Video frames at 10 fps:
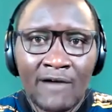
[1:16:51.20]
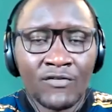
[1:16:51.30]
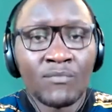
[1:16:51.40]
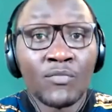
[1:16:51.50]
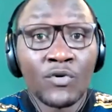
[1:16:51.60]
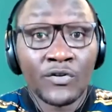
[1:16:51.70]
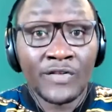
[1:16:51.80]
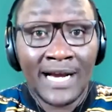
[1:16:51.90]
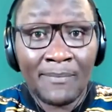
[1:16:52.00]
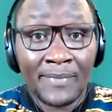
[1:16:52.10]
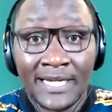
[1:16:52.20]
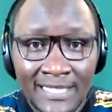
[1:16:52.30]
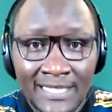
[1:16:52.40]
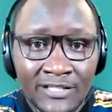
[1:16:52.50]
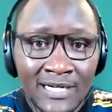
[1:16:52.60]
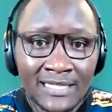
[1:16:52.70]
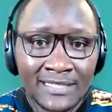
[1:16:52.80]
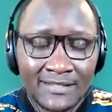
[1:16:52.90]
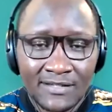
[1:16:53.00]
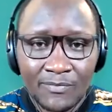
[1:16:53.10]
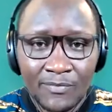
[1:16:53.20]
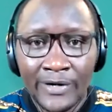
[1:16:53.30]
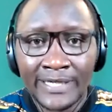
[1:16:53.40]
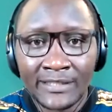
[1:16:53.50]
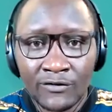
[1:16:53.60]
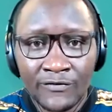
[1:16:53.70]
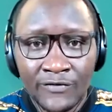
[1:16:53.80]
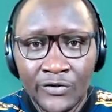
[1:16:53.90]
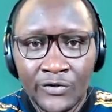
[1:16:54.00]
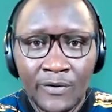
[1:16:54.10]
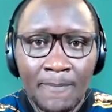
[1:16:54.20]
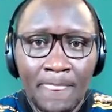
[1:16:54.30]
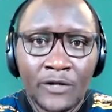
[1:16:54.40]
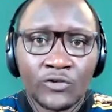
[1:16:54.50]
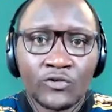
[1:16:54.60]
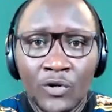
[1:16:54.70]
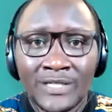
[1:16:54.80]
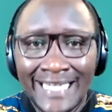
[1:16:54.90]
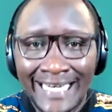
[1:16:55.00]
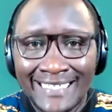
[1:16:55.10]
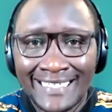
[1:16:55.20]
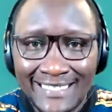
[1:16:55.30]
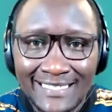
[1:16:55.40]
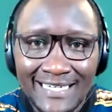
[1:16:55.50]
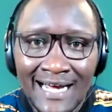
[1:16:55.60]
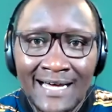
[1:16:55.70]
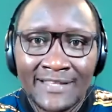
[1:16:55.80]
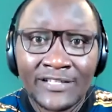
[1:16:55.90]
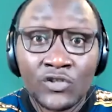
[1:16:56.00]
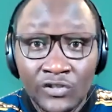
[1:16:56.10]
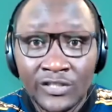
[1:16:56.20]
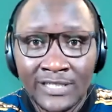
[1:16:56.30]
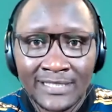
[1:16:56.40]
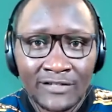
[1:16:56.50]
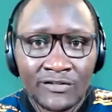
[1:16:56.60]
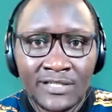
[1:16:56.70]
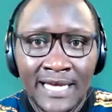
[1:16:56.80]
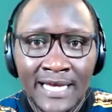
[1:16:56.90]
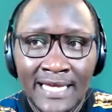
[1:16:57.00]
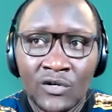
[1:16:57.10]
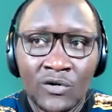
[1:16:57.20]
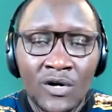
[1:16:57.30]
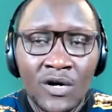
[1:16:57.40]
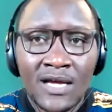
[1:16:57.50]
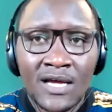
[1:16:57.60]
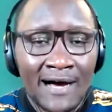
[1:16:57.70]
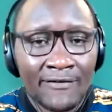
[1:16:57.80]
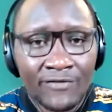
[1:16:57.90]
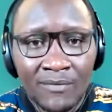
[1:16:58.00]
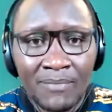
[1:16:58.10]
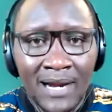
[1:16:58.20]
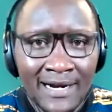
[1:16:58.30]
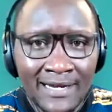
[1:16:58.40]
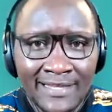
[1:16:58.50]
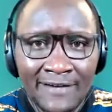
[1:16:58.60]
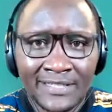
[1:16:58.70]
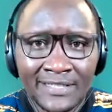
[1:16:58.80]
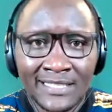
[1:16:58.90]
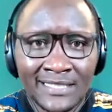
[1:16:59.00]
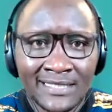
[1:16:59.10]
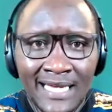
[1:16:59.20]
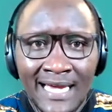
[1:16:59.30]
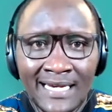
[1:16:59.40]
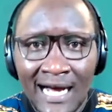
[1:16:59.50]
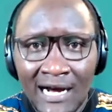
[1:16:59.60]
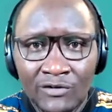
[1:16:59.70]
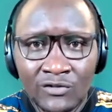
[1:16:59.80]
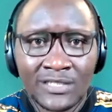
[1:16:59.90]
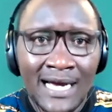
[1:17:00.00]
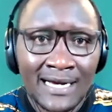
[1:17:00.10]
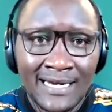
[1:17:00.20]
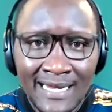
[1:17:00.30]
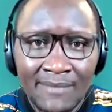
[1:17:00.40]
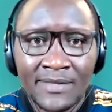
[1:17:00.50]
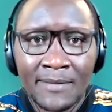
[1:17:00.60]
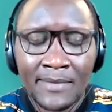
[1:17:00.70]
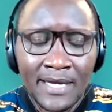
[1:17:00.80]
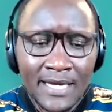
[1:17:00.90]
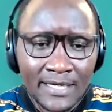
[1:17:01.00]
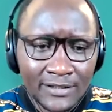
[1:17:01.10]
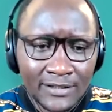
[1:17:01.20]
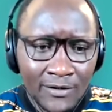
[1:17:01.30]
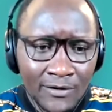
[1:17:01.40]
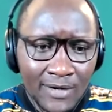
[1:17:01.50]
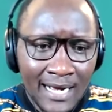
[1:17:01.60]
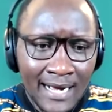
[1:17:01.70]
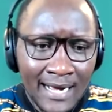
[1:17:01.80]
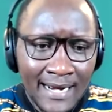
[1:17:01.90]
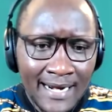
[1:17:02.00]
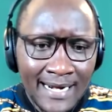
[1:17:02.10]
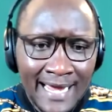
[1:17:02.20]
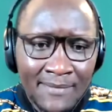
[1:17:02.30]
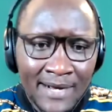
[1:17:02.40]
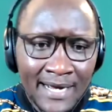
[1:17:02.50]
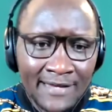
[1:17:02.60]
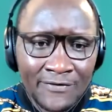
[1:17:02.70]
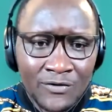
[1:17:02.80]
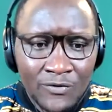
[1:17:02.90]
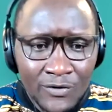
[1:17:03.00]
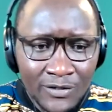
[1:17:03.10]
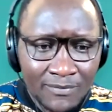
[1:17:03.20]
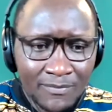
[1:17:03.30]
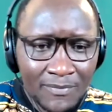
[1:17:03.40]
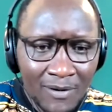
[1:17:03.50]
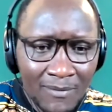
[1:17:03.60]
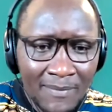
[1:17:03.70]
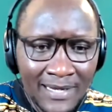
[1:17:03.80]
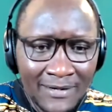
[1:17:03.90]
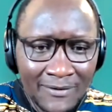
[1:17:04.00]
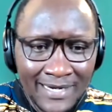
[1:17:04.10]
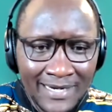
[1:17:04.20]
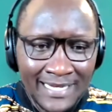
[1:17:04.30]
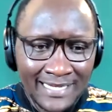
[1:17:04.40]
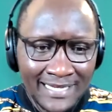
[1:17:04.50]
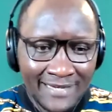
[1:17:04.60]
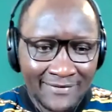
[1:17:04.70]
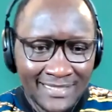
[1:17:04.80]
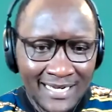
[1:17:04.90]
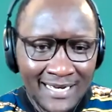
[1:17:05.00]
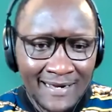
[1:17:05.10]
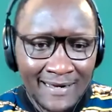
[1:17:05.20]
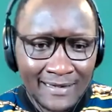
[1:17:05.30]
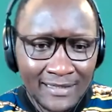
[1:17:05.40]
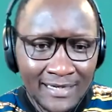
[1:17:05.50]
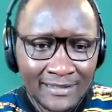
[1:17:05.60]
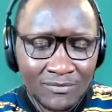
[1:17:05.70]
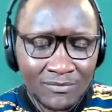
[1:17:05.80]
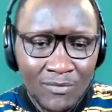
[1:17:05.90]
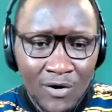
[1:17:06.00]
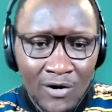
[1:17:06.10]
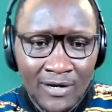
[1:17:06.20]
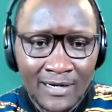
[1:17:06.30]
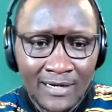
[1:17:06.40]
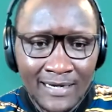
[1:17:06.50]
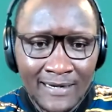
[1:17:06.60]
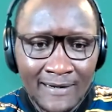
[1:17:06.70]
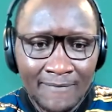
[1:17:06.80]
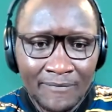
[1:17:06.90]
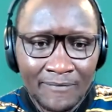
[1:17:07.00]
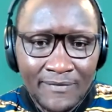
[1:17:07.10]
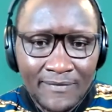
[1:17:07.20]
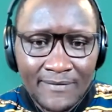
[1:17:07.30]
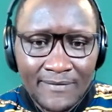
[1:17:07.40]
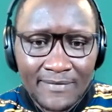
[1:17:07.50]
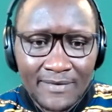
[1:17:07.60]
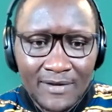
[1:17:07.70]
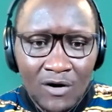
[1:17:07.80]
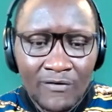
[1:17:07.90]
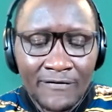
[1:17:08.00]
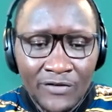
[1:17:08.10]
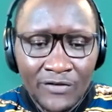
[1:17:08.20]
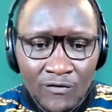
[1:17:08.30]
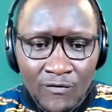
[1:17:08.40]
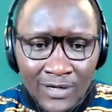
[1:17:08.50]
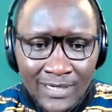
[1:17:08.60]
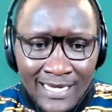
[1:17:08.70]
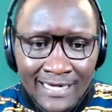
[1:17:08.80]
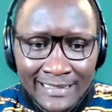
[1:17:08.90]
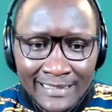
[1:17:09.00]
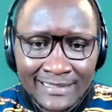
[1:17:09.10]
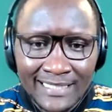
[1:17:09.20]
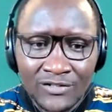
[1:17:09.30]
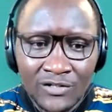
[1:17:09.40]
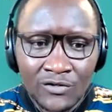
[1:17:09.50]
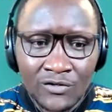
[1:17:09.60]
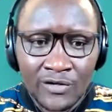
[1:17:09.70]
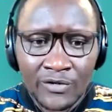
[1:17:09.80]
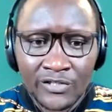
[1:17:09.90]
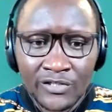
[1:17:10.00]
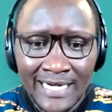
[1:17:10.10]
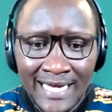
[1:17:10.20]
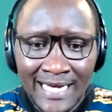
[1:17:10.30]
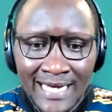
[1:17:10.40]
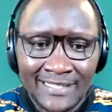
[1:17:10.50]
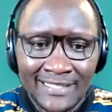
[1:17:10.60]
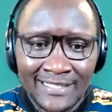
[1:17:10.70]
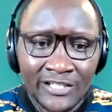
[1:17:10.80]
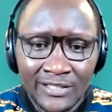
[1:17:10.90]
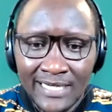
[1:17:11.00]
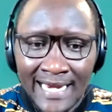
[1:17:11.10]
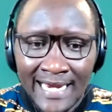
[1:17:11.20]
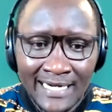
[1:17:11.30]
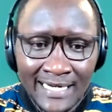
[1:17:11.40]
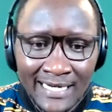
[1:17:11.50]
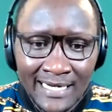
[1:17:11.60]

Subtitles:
from both the campaigners and journalists' point of view to protect the sources, as you say, so from blurring their faces and how to tag and name them. So Naima, if you would probably quickly give us a small overview of what that is as you go to the question and answer session. And